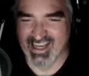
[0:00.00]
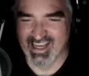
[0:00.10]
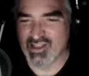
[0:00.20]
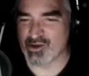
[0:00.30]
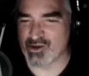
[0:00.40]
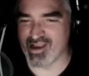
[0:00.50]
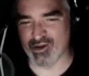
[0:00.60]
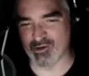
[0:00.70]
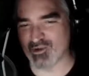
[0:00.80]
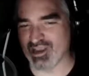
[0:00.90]
There may
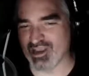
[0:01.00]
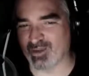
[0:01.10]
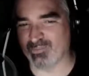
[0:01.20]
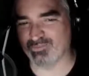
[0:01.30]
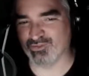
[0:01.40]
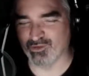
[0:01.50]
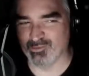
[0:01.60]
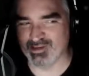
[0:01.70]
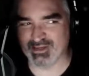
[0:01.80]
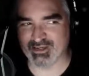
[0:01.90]
or may not still
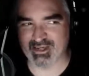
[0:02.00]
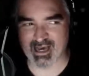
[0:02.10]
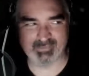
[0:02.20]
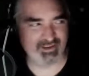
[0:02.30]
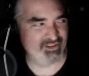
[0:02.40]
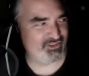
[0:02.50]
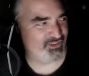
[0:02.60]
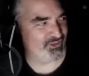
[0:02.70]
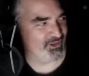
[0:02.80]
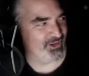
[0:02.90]
be copies
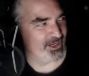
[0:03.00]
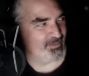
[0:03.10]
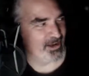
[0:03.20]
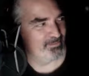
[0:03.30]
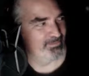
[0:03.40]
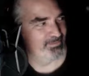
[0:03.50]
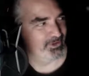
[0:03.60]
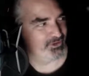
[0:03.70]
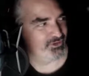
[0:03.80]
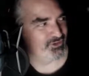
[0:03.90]
sitting on my
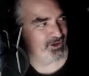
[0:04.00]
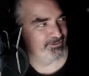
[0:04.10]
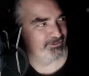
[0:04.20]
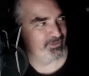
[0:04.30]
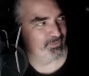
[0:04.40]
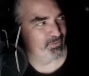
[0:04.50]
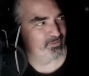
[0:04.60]
bookshelf that will be